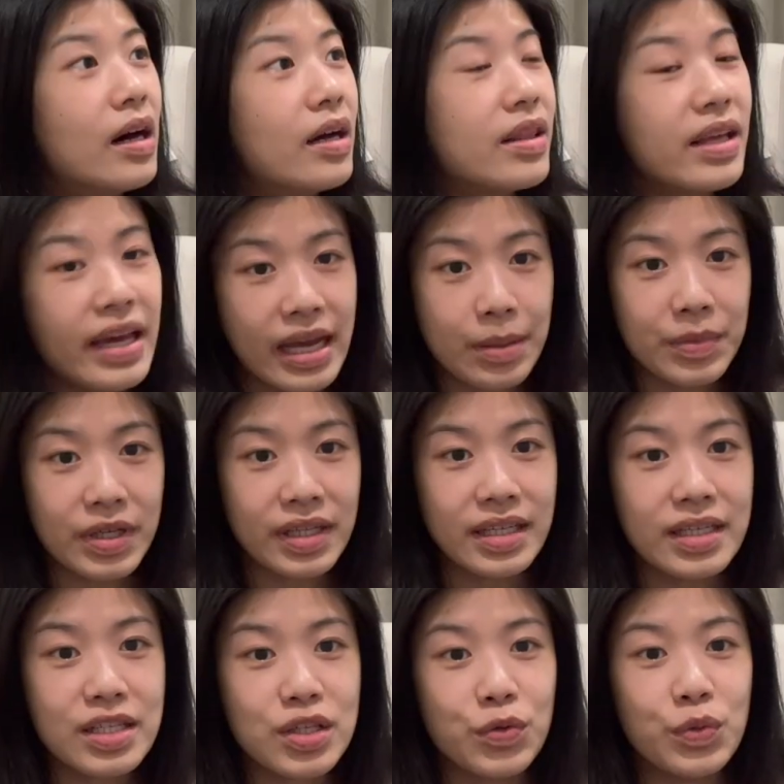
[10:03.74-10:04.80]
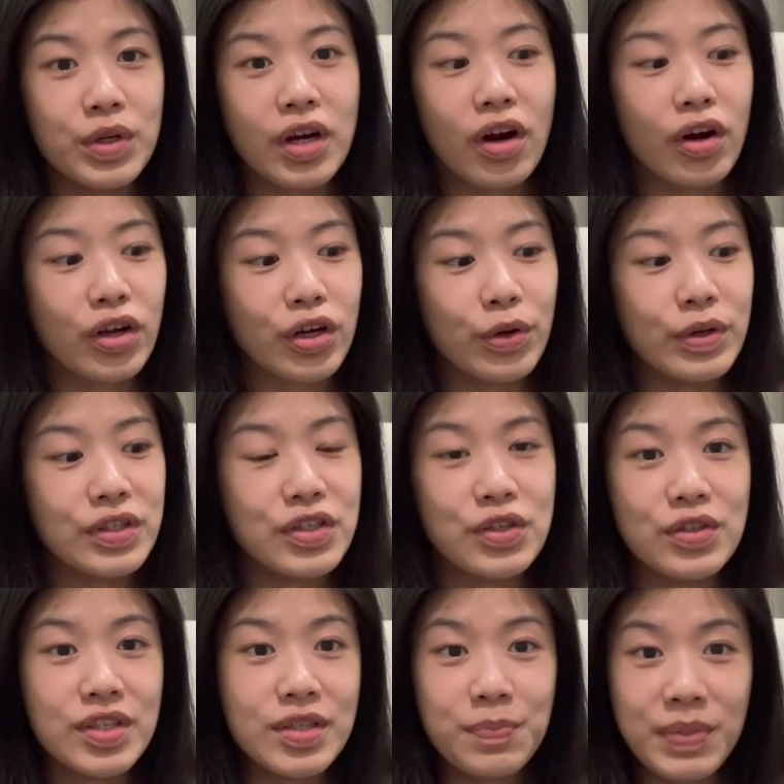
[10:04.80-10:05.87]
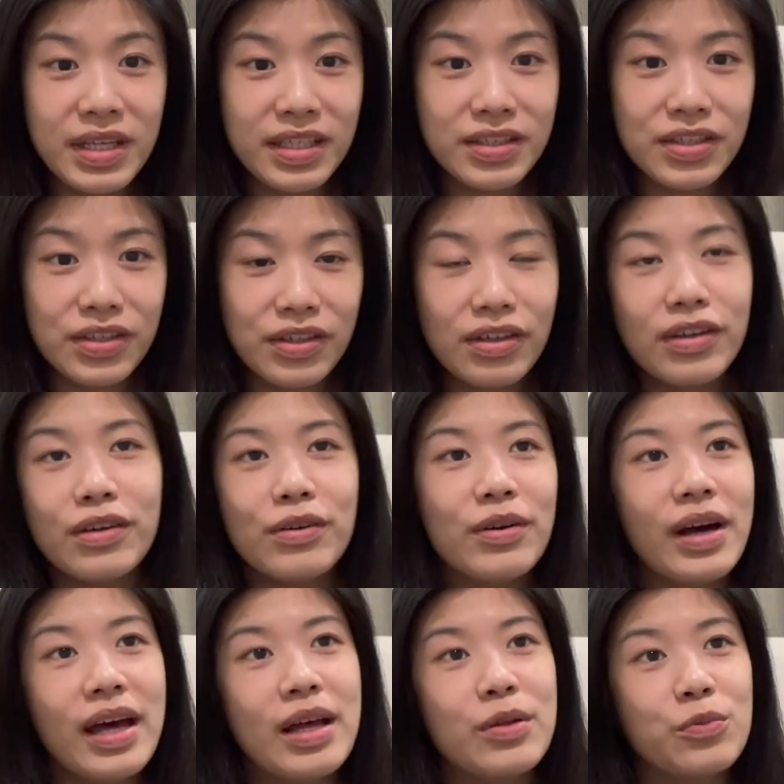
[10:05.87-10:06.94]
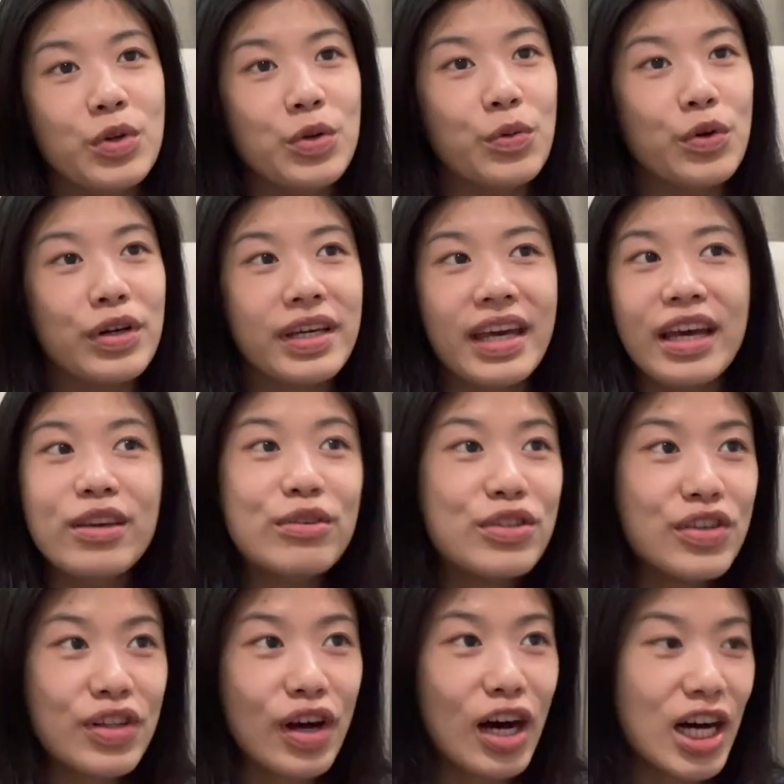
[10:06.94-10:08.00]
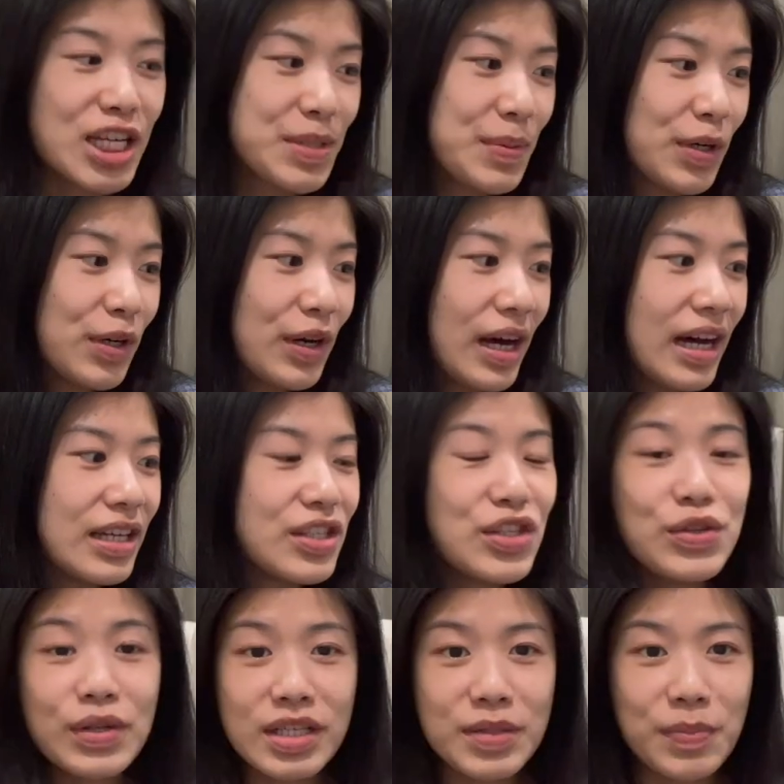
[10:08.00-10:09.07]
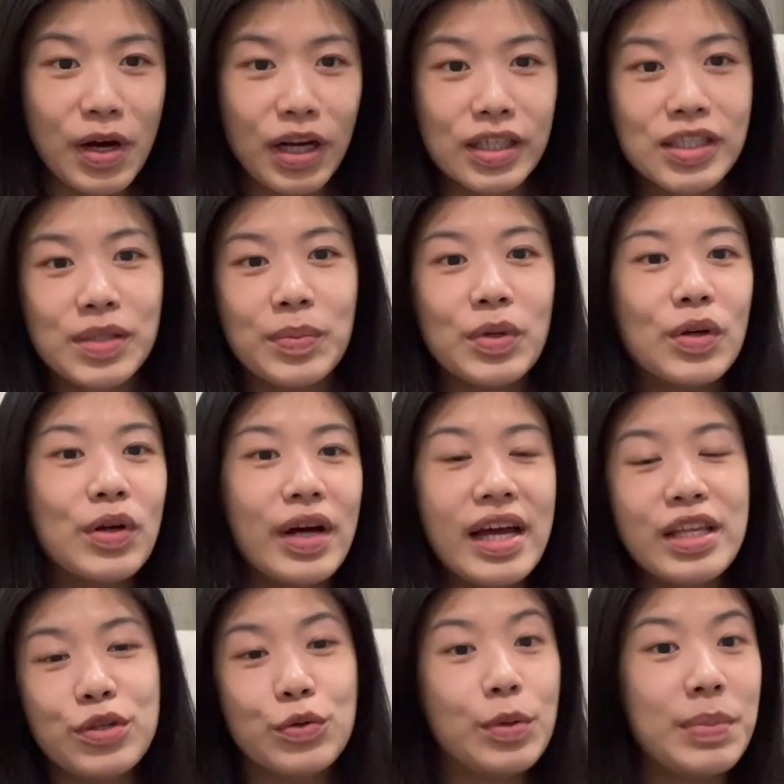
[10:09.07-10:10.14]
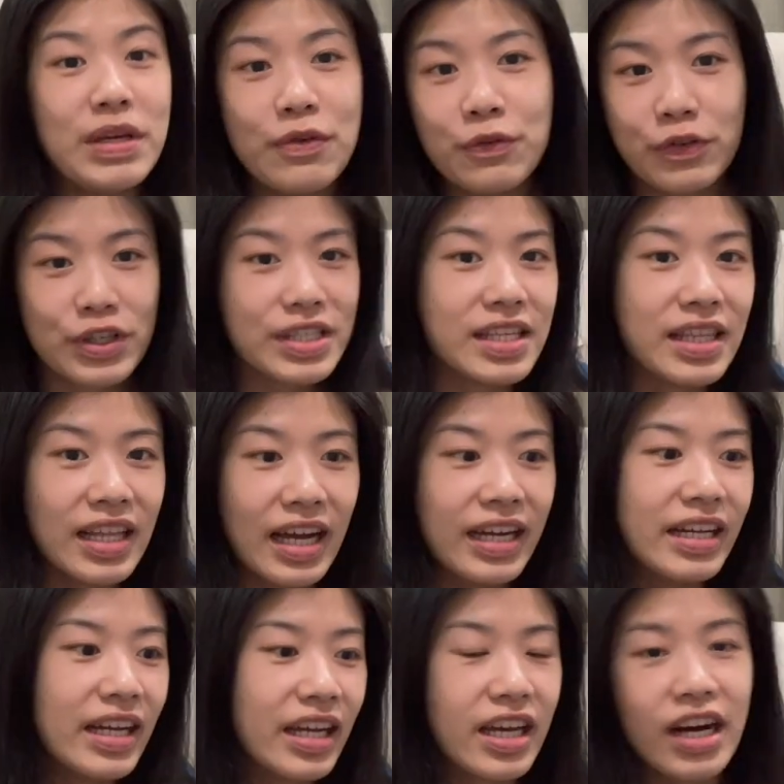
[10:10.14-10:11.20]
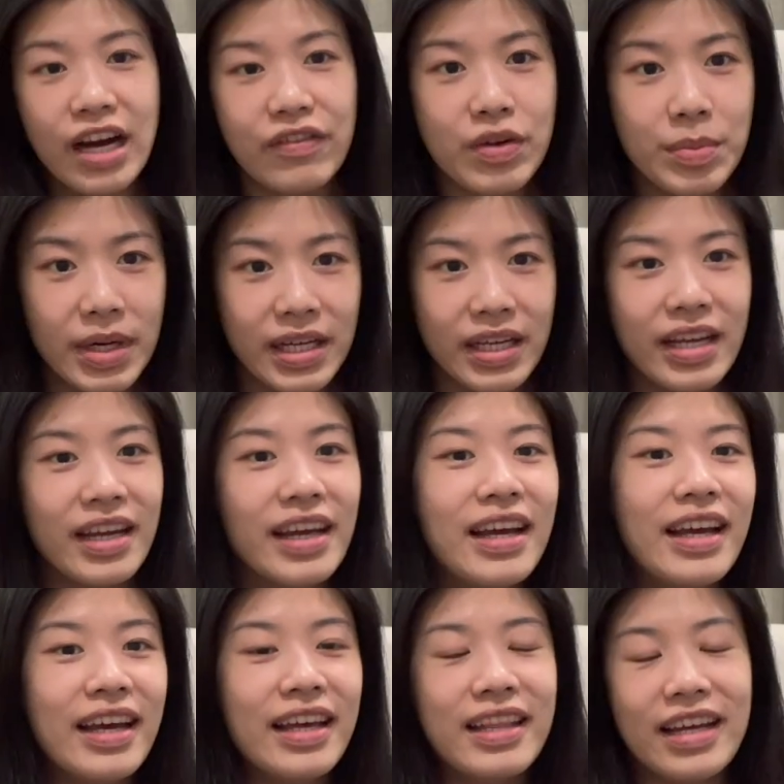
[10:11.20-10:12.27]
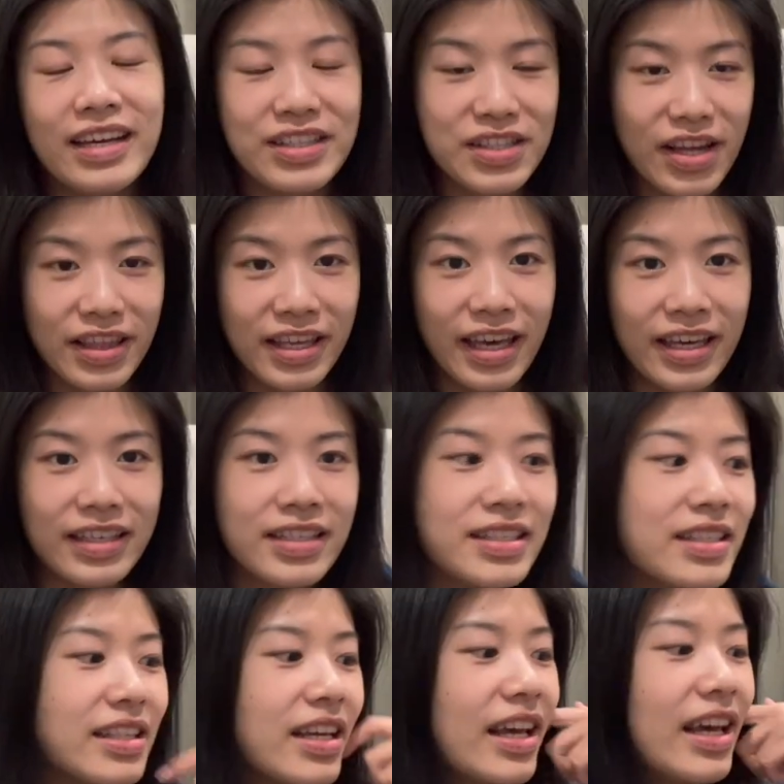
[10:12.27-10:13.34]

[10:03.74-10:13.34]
the ambulance, we are going to speed to you and we will get you to the hospital as soon as possible and you will be first in line and cut everybody. That is not the case.